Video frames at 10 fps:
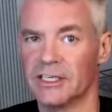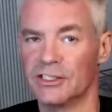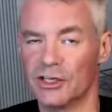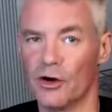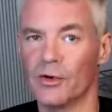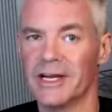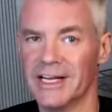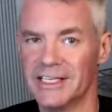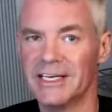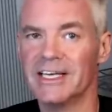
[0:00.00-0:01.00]
So
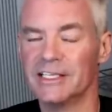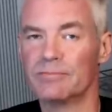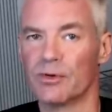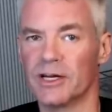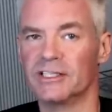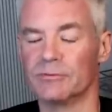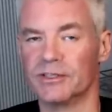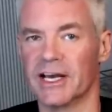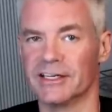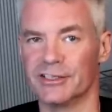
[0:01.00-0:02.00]
it is pretty
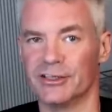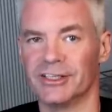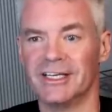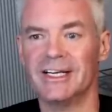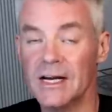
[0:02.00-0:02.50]
substantial.